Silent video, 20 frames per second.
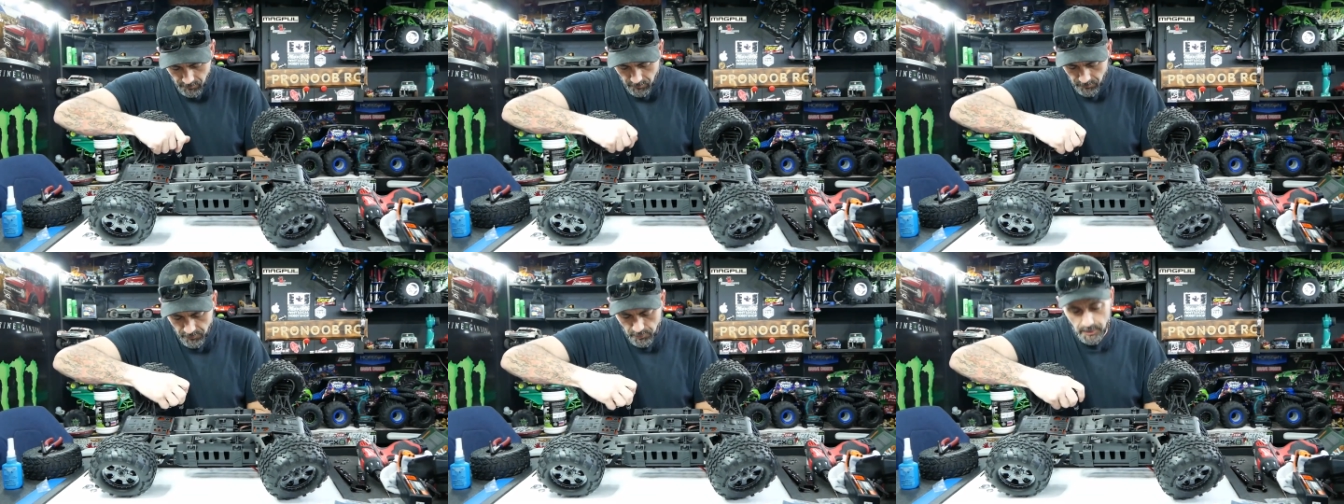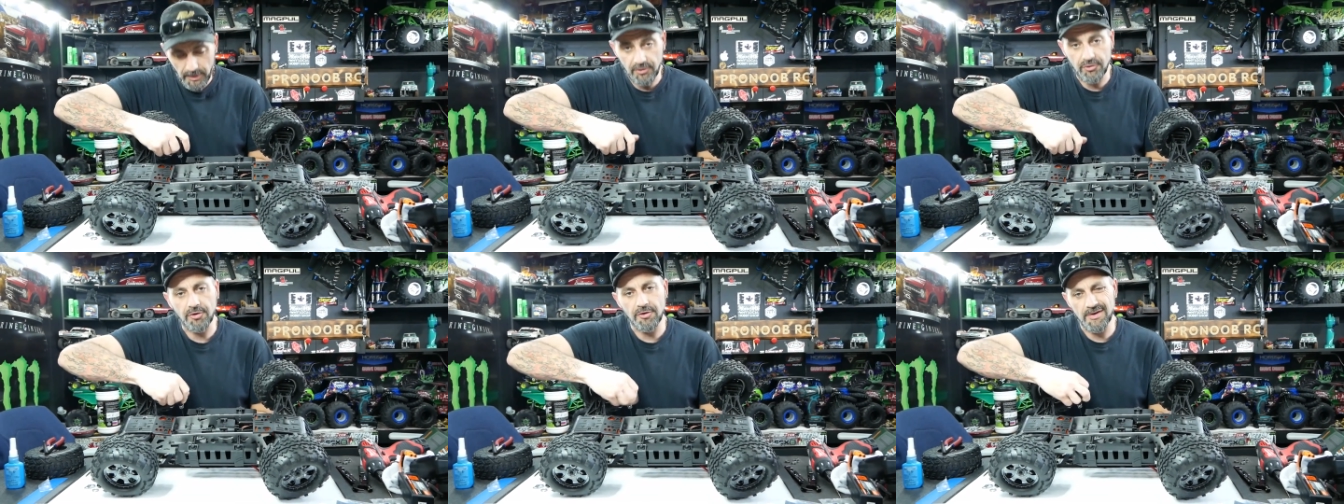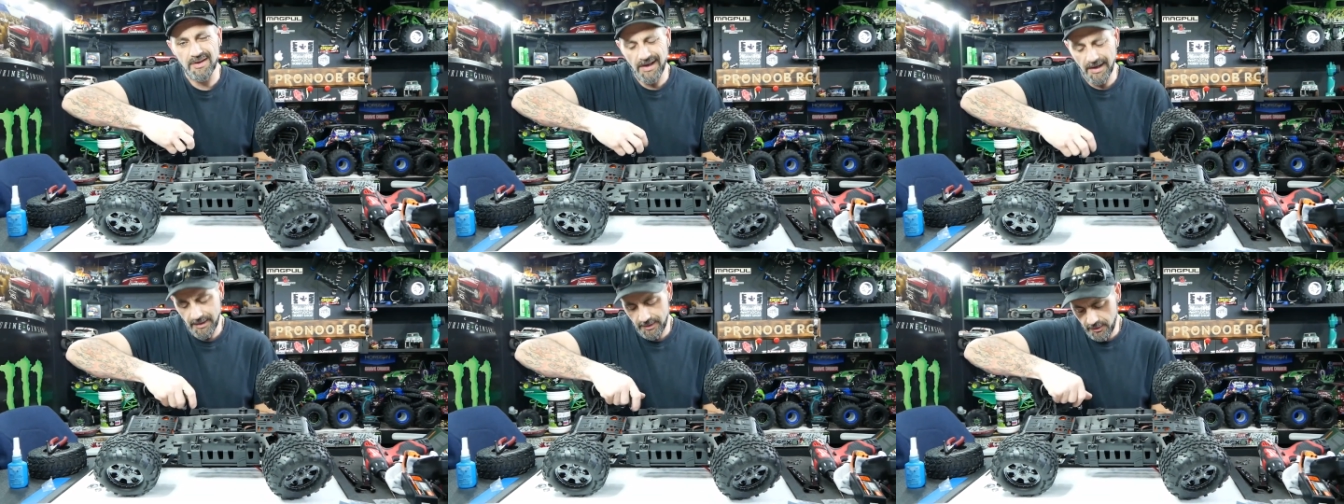so make sure
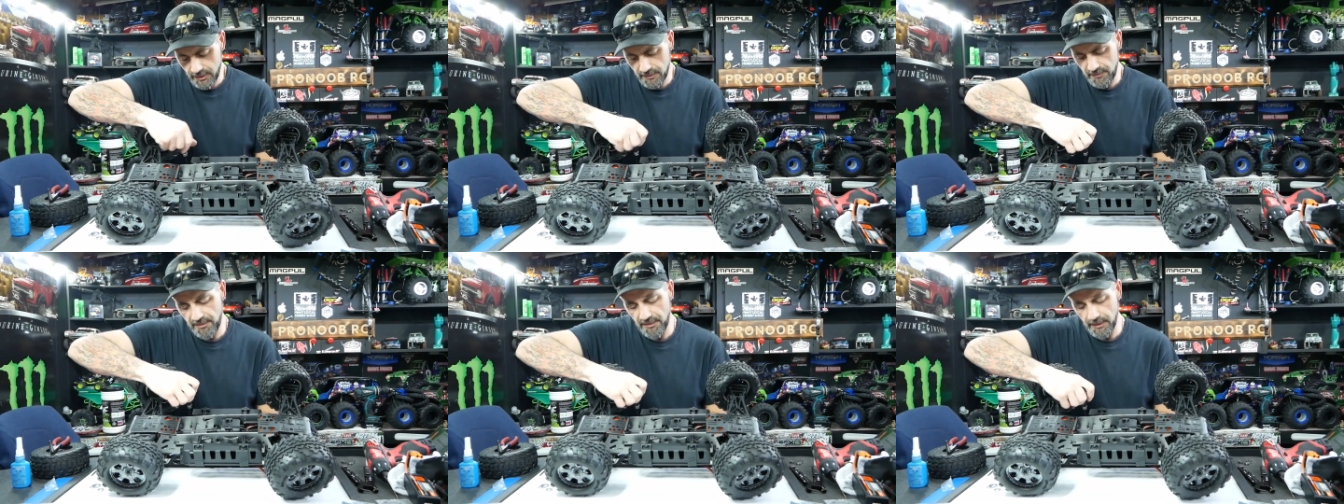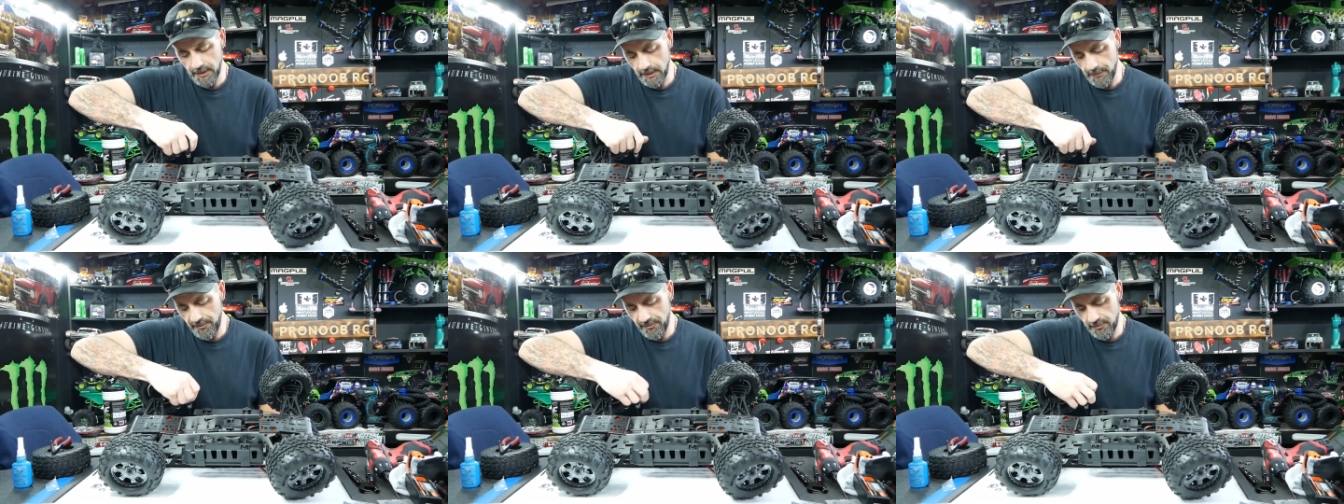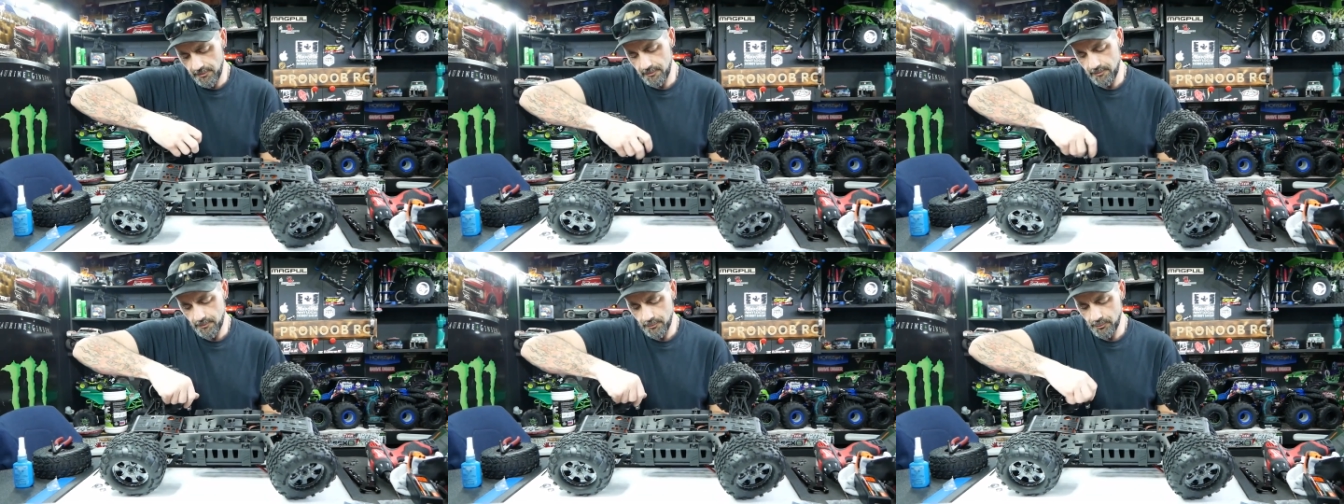you got a good
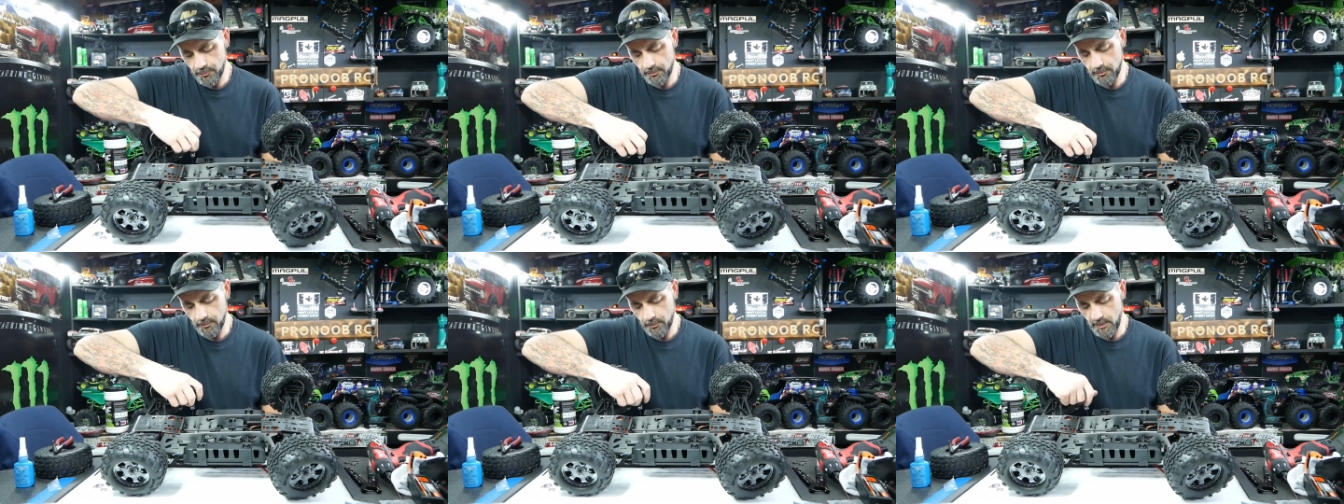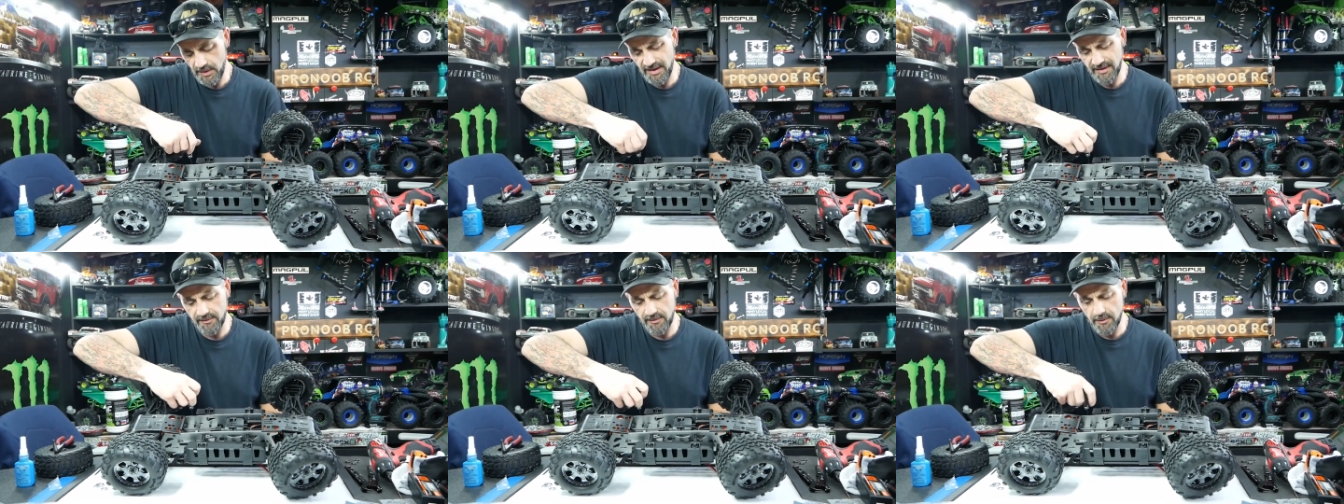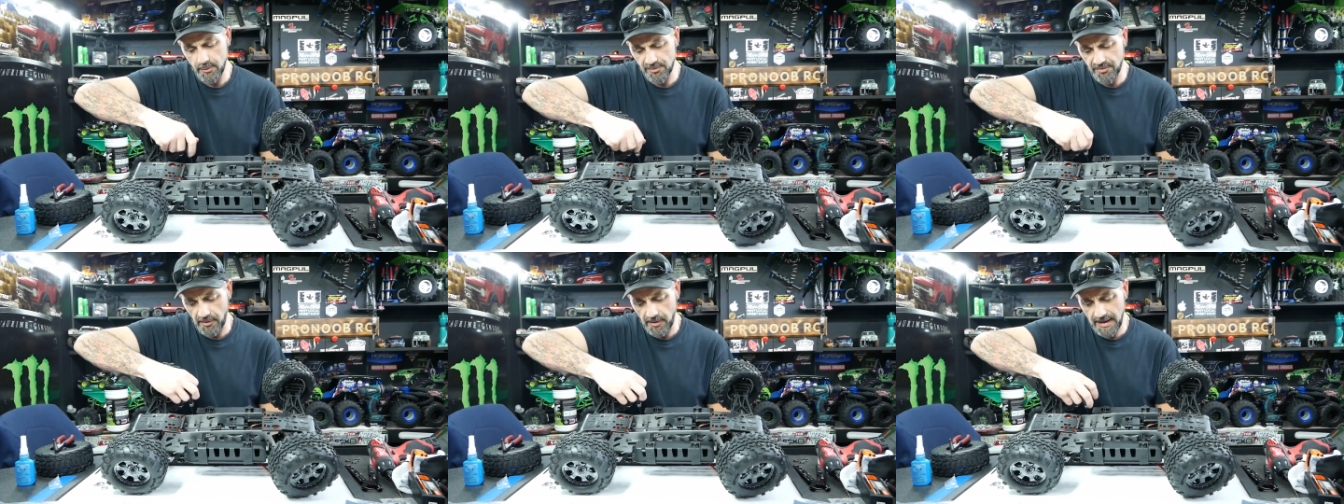Phillips. We like
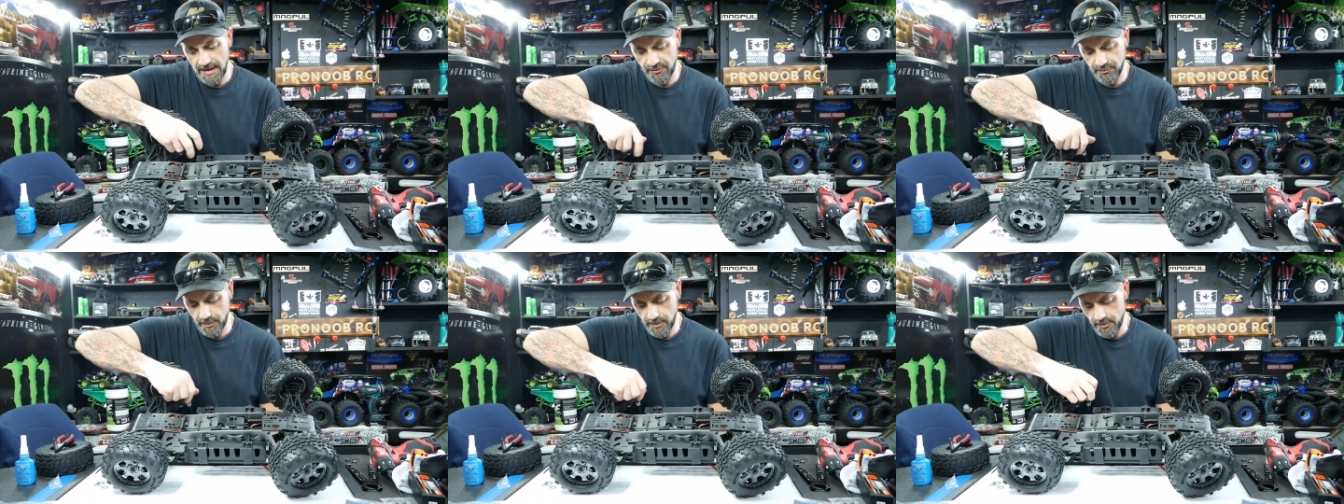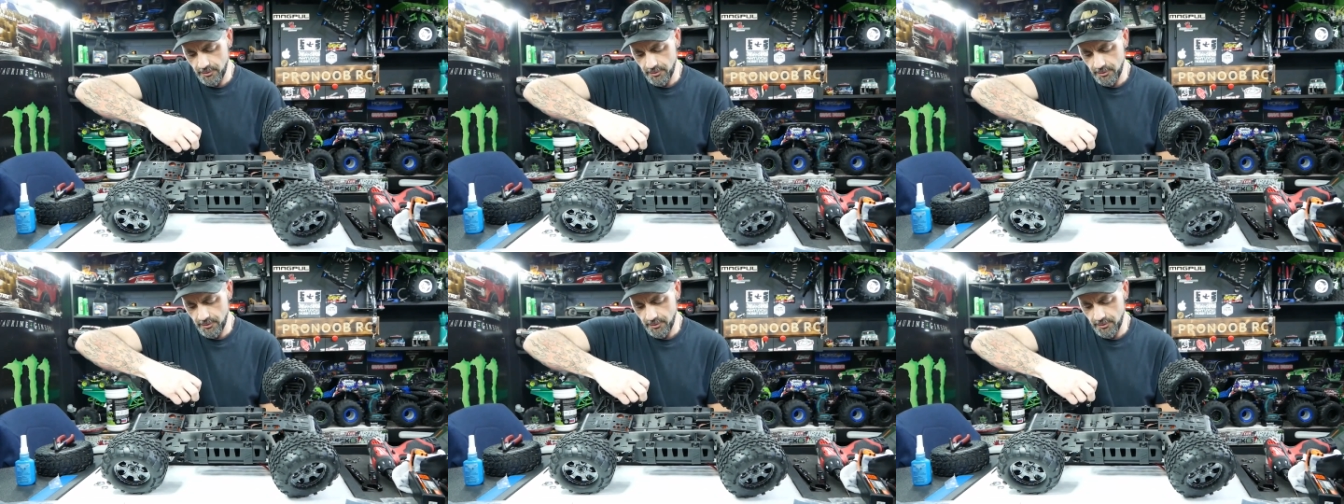to use our X-ray